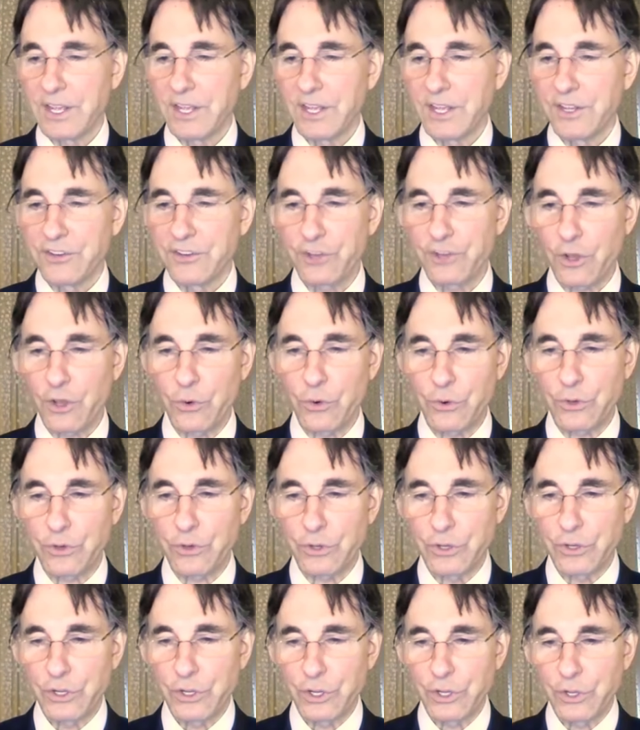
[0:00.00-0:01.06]
So
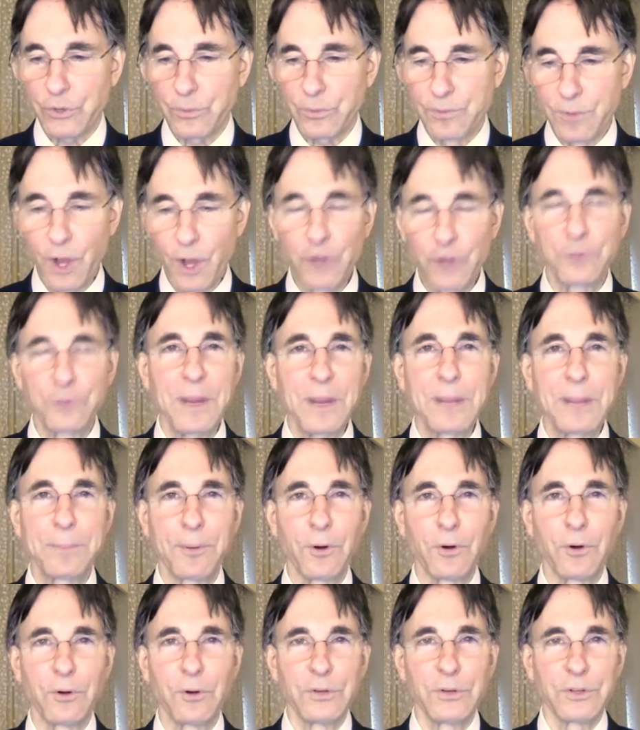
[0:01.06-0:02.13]
most
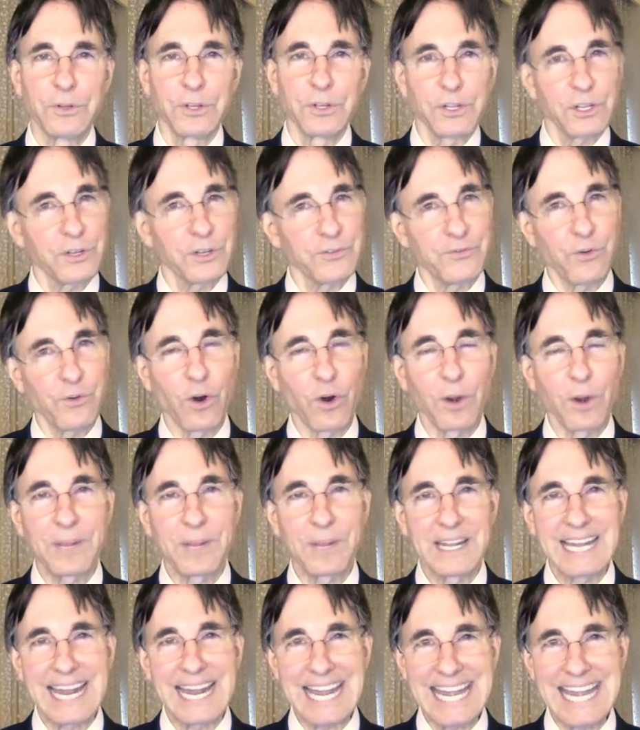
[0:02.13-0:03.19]
people conform.
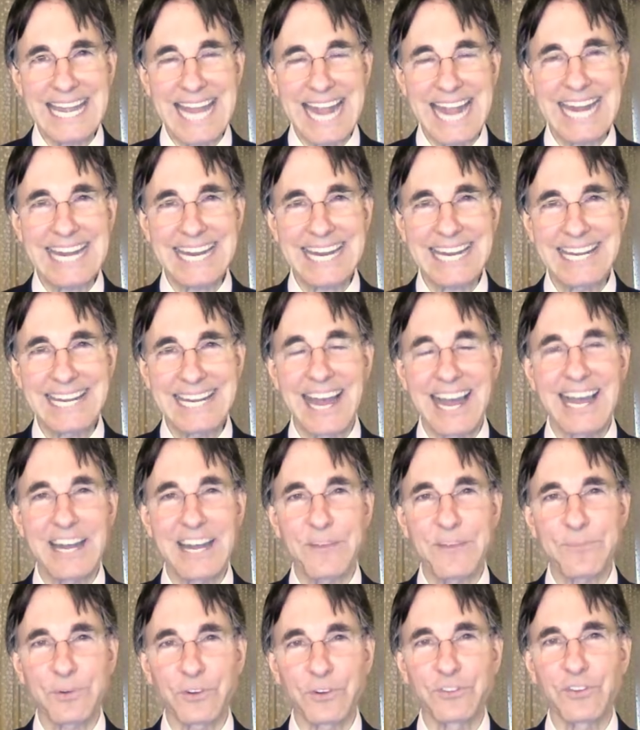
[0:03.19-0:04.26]

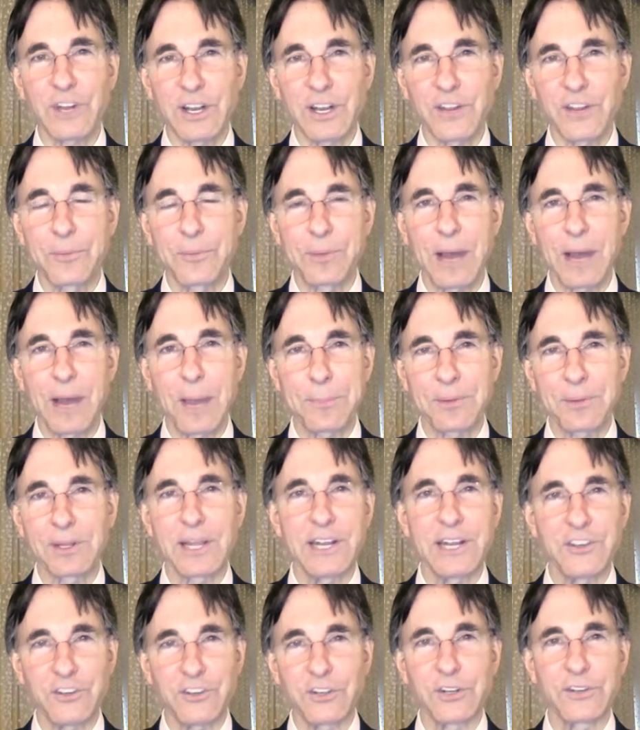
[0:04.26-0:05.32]
99% of the
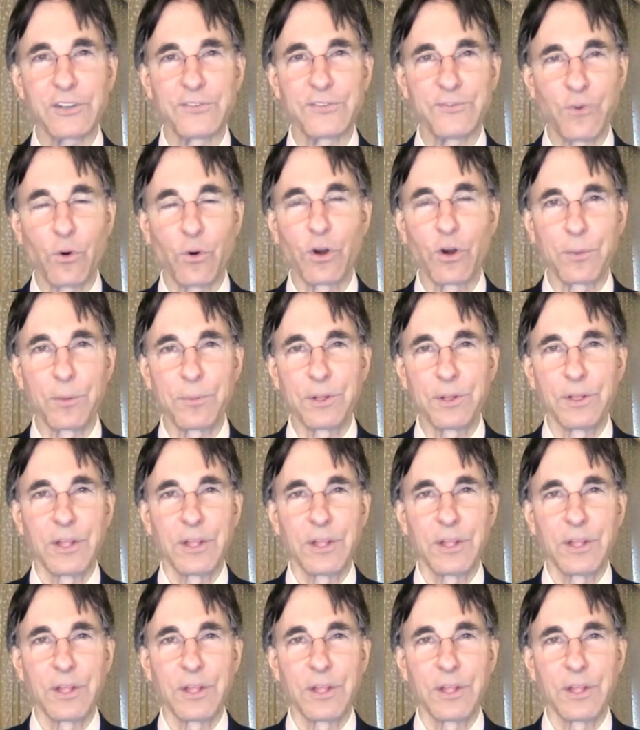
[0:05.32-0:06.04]
population conform